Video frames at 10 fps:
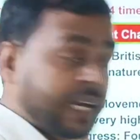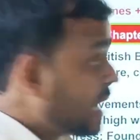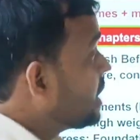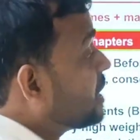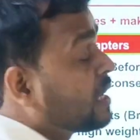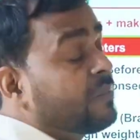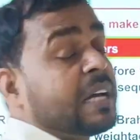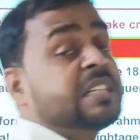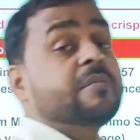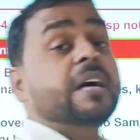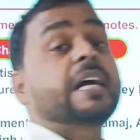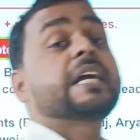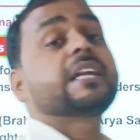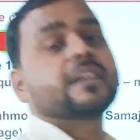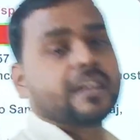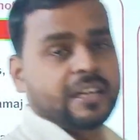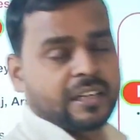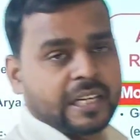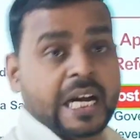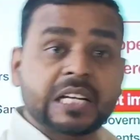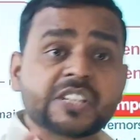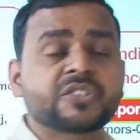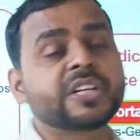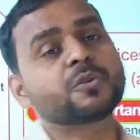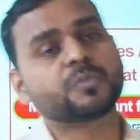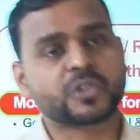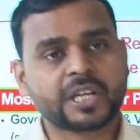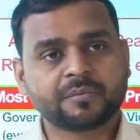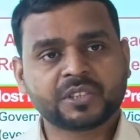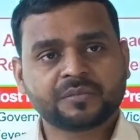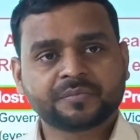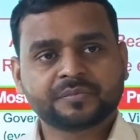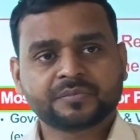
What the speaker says: And revise them again and again, at least 3 to 4 times.